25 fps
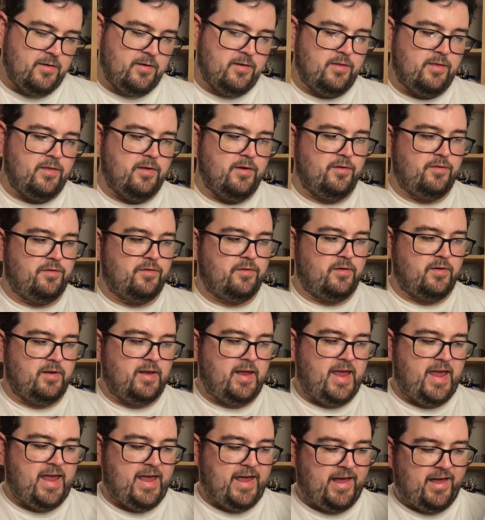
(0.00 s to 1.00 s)
There's an
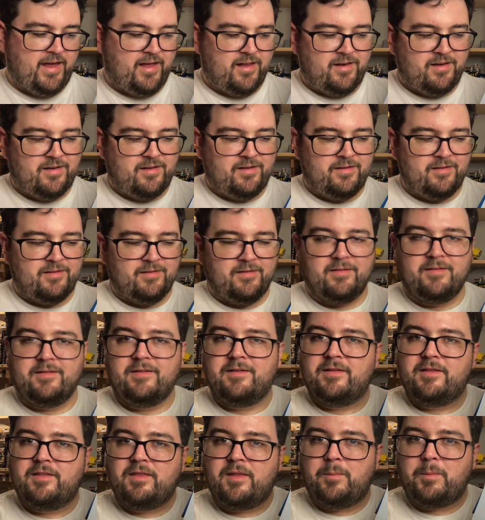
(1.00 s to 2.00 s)
ad
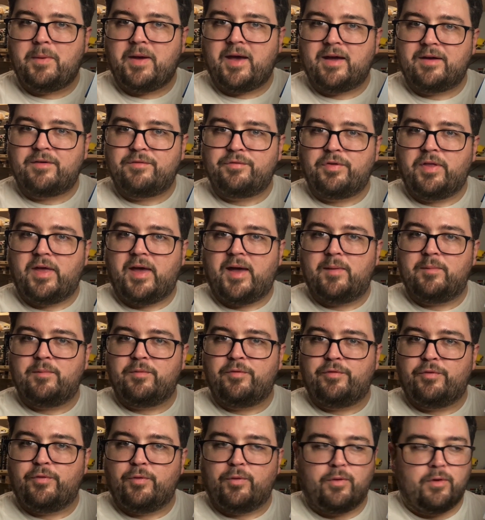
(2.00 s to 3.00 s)
in the back flap
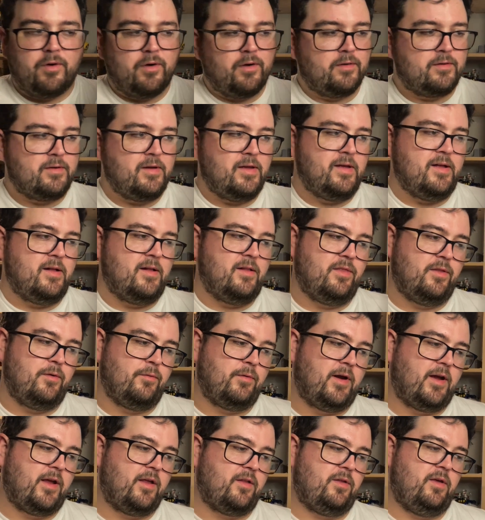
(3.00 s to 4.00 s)
for the
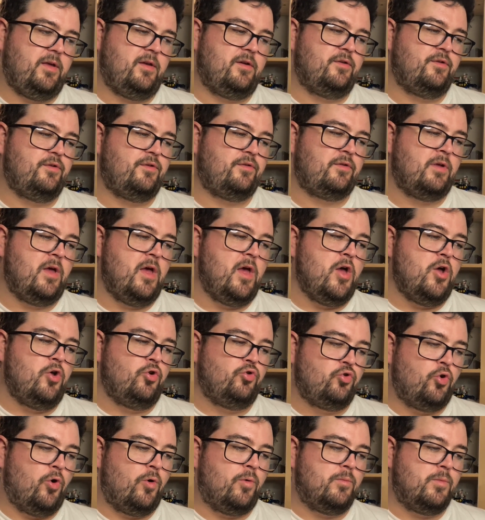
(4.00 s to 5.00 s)
Regulators.
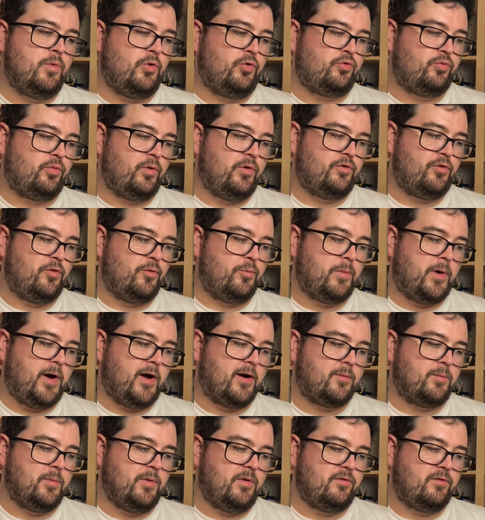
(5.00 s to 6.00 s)
Don't miss Richard
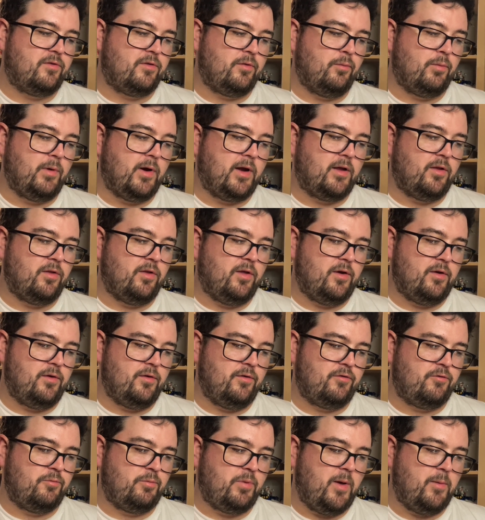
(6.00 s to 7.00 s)
Bachman's The
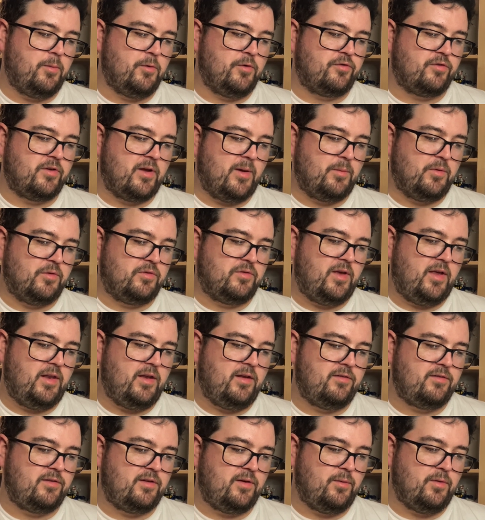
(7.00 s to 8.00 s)
Regulators, published
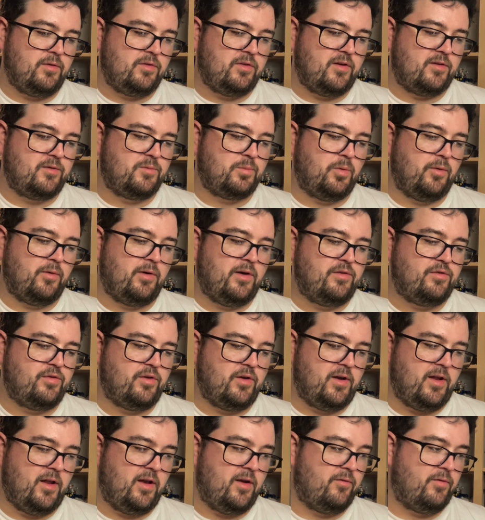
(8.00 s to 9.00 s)
simultaneously with
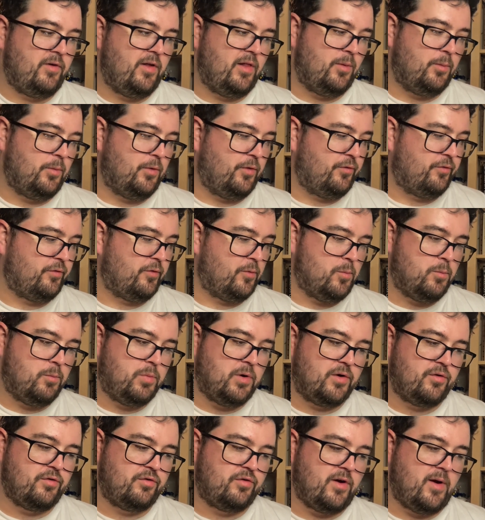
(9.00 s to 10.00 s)
Desperation and available from
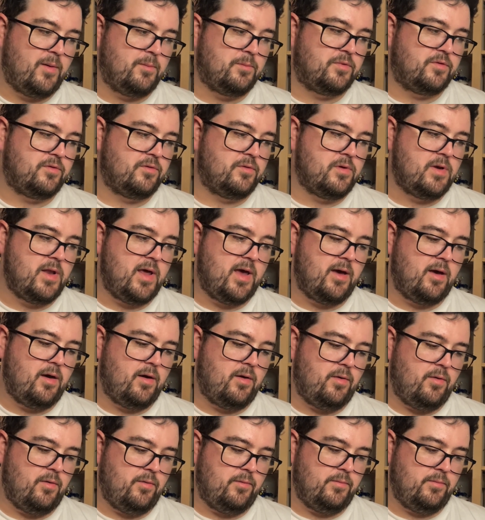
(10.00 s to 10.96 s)
bookshops now.